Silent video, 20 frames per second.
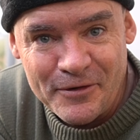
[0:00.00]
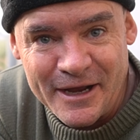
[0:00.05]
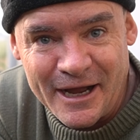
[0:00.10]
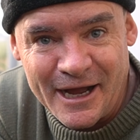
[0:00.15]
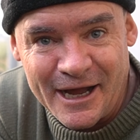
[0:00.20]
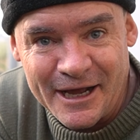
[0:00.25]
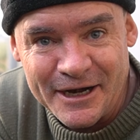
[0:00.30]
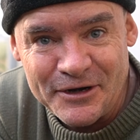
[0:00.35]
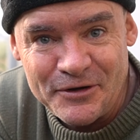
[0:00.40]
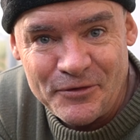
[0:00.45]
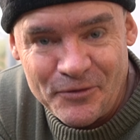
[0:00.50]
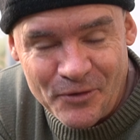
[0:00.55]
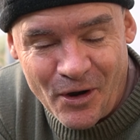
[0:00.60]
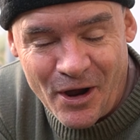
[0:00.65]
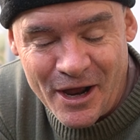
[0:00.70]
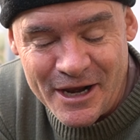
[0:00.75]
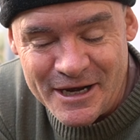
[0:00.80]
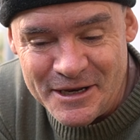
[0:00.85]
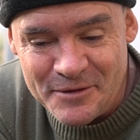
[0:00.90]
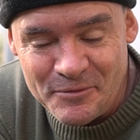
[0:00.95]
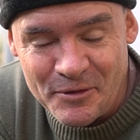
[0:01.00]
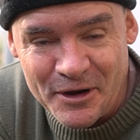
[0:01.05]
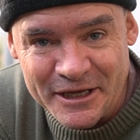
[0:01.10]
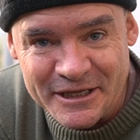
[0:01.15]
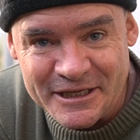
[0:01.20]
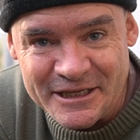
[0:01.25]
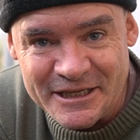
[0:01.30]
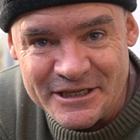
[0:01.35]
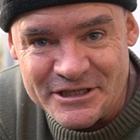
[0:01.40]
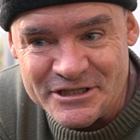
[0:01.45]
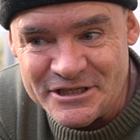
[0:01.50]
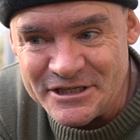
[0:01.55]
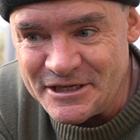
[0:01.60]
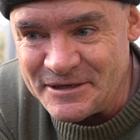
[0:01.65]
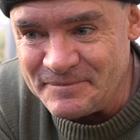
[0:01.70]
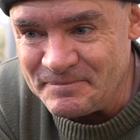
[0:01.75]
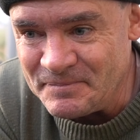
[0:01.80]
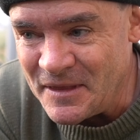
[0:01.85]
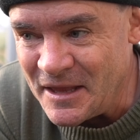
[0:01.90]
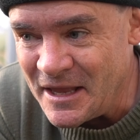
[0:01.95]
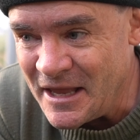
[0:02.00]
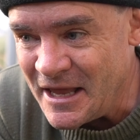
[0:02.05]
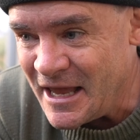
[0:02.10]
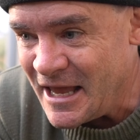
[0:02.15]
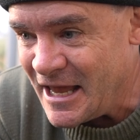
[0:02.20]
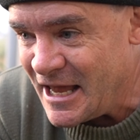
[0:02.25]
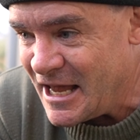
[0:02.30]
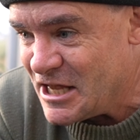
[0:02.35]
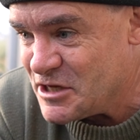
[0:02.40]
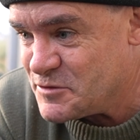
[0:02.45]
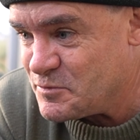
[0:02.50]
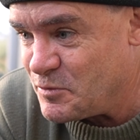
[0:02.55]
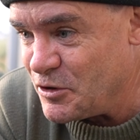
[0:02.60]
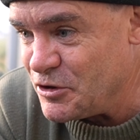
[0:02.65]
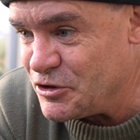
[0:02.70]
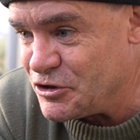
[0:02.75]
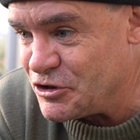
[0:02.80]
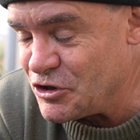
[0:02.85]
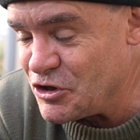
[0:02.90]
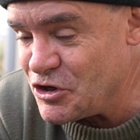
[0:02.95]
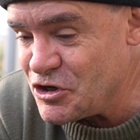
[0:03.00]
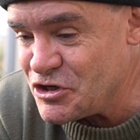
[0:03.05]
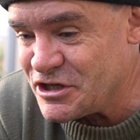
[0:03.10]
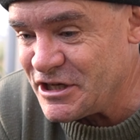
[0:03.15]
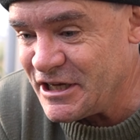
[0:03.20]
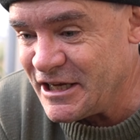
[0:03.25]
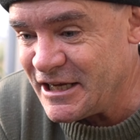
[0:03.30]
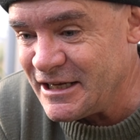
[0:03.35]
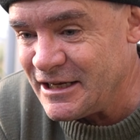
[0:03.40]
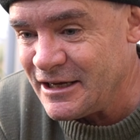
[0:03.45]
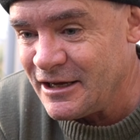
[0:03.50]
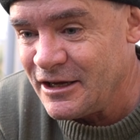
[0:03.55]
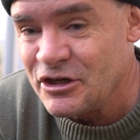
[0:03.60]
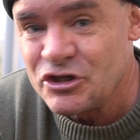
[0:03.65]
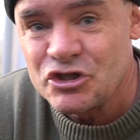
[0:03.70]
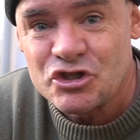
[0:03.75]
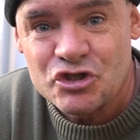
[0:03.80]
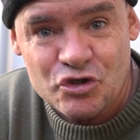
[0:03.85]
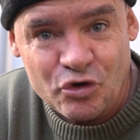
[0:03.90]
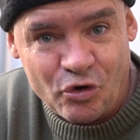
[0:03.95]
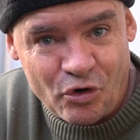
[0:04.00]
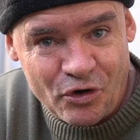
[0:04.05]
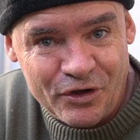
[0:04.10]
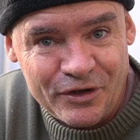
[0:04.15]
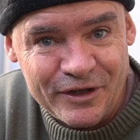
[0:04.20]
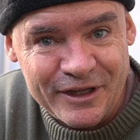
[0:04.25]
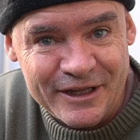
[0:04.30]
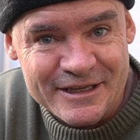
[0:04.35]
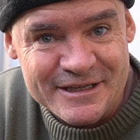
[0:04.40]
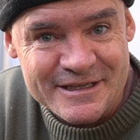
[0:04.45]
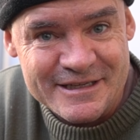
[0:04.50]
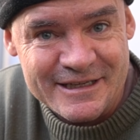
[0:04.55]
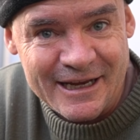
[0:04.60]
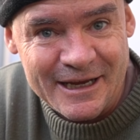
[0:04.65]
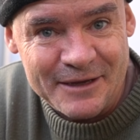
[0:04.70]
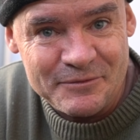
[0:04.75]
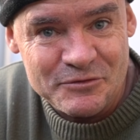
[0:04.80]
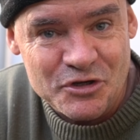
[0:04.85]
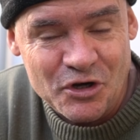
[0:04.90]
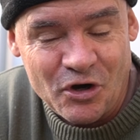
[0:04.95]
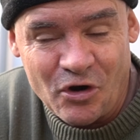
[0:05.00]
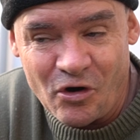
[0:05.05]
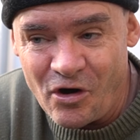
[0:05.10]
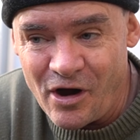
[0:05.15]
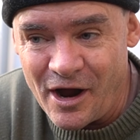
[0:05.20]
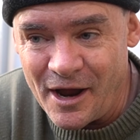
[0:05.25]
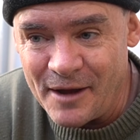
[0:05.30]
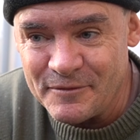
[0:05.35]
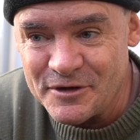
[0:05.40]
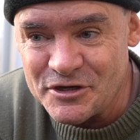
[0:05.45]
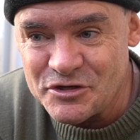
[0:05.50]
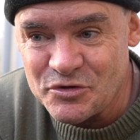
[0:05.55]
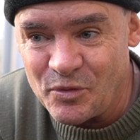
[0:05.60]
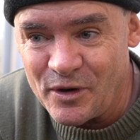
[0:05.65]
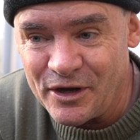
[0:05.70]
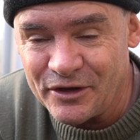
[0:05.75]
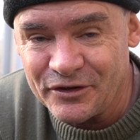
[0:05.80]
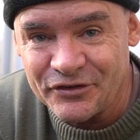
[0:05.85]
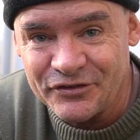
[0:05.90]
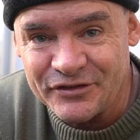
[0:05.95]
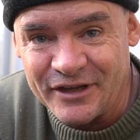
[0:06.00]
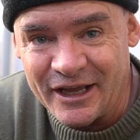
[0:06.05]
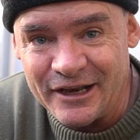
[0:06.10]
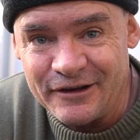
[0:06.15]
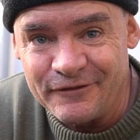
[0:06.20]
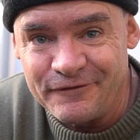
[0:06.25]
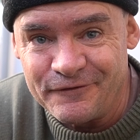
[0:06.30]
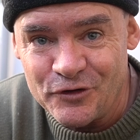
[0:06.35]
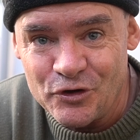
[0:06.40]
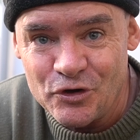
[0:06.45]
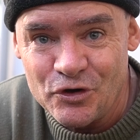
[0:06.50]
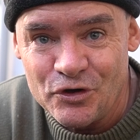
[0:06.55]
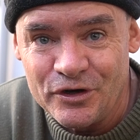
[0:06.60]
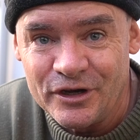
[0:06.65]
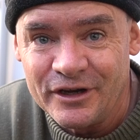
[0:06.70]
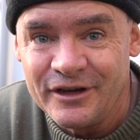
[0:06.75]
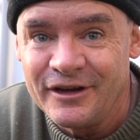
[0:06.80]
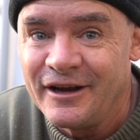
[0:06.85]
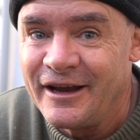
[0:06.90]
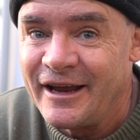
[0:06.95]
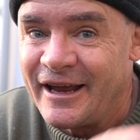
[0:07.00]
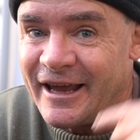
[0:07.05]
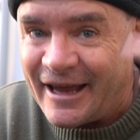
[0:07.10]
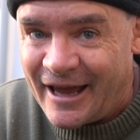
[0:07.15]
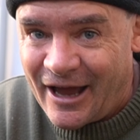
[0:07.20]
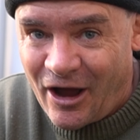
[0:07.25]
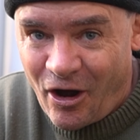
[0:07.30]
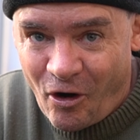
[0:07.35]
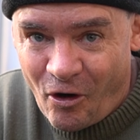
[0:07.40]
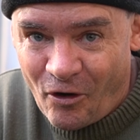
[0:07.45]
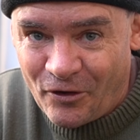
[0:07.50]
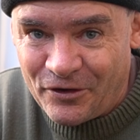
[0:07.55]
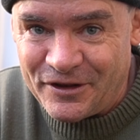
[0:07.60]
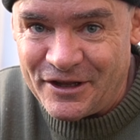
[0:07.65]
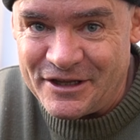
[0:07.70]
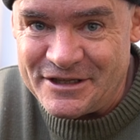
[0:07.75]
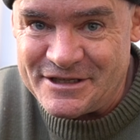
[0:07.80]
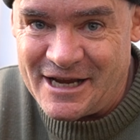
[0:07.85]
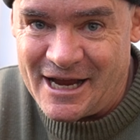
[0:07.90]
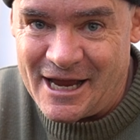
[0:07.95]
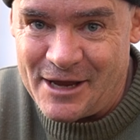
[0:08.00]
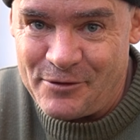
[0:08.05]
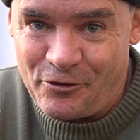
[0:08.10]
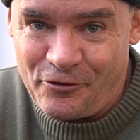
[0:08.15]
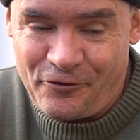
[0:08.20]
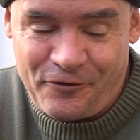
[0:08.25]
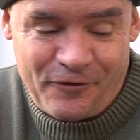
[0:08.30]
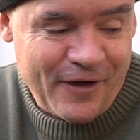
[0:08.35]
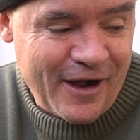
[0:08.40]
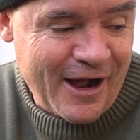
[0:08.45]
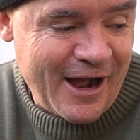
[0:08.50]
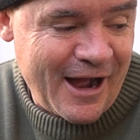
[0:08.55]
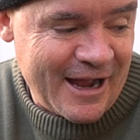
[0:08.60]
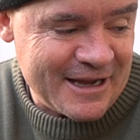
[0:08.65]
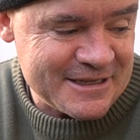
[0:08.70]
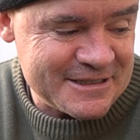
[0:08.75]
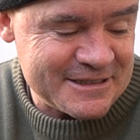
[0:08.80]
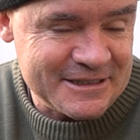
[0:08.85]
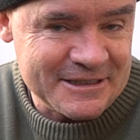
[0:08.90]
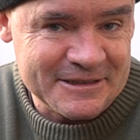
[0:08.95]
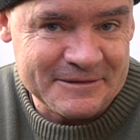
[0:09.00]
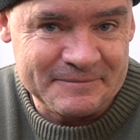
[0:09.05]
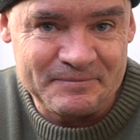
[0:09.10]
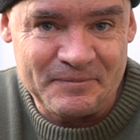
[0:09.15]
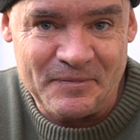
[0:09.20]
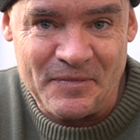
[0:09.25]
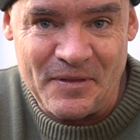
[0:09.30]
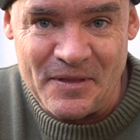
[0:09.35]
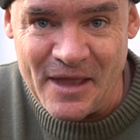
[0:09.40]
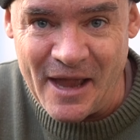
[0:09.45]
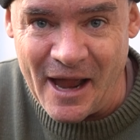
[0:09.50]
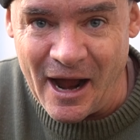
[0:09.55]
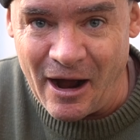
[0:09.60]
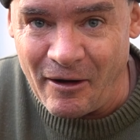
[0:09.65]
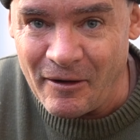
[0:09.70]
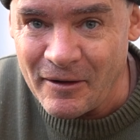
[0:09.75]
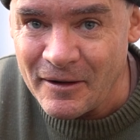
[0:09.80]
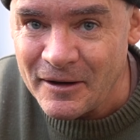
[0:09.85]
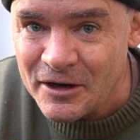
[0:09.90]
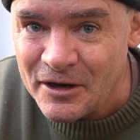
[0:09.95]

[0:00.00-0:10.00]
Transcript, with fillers: garden right near my kitchen. It's producing soil at the same time as well as getting food onto the table fast. Now,